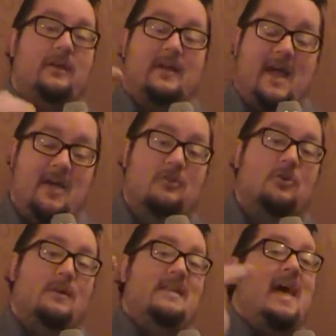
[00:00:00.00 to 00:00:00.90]
like, hey, there's
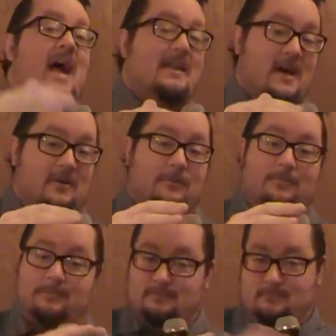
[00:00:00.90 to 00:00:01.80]
going to be a tag
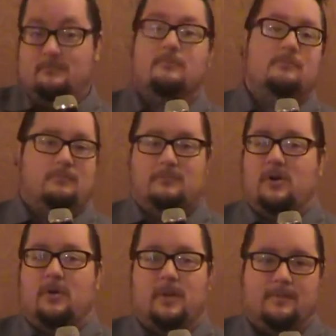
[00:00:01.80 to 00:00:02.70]
title
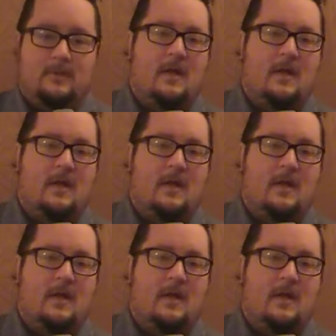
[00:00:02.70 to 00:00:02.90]
tournament.